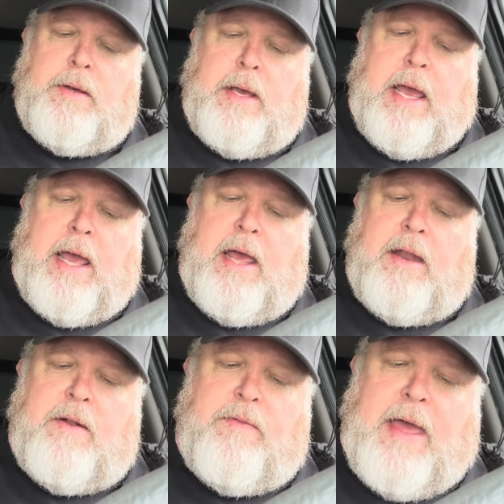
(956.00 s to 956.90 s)

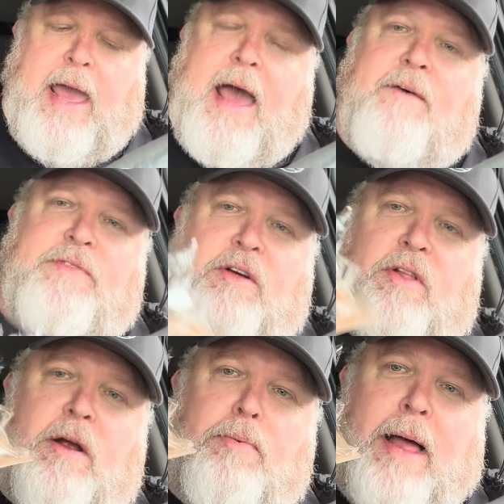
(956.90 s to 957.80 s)
And they have the
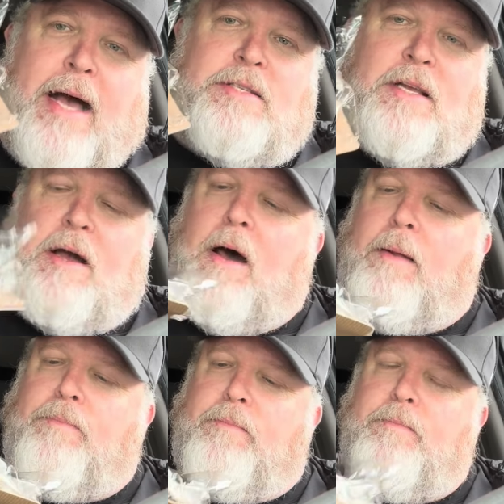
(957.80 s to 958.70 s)
clear plastic on
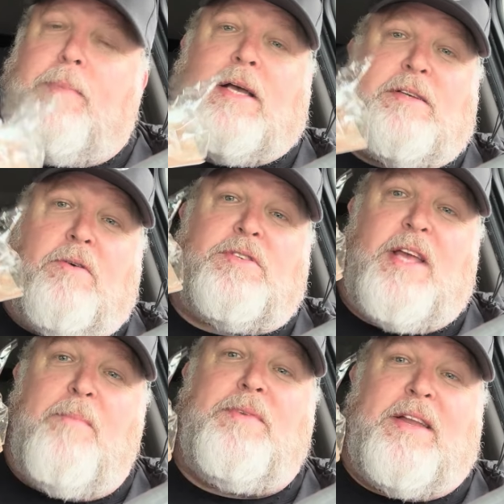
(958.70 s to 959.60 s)
them because I was
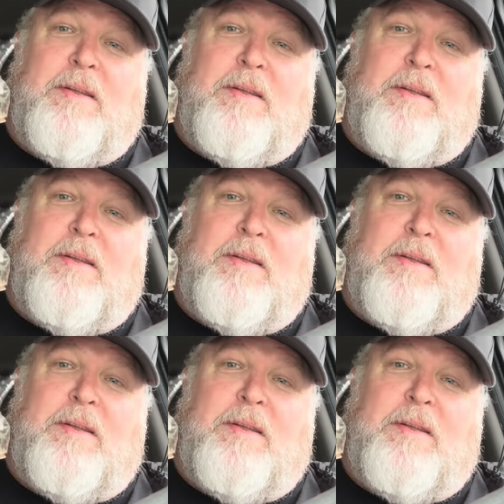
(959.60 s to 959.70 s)
tempted to